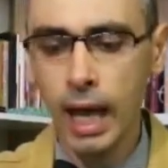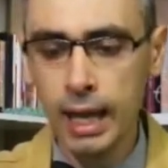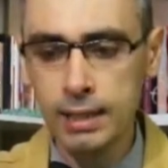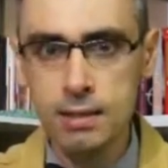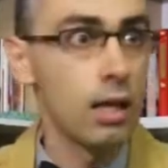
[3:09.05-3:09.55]

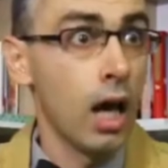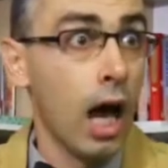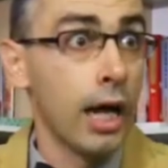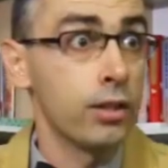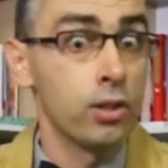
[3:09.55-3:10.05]
Alice:
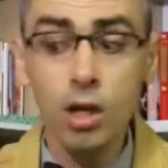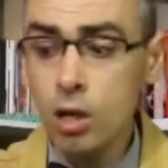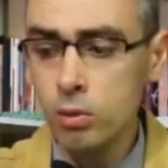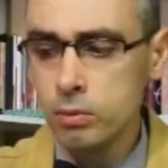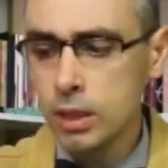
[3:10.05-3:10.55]
"I don't
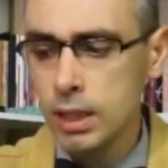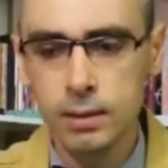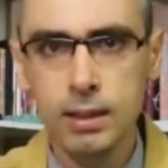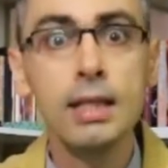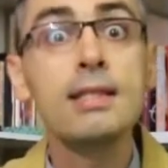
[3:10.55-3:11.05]
know.
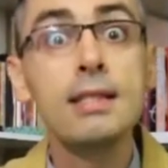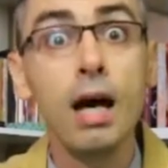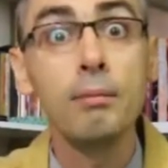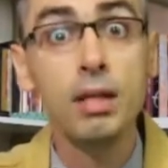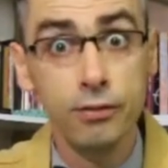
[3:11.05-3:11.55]
It's
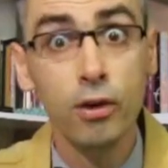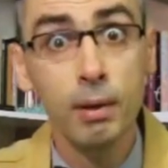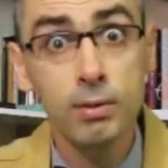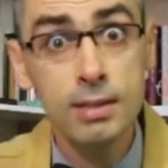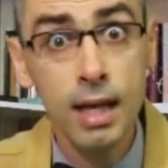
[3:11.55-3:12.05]
coming from
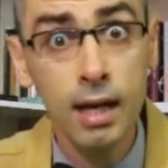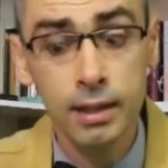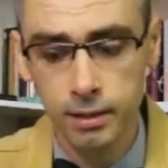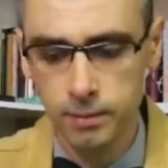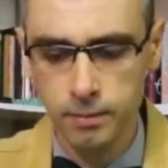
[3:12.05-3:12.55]
outside."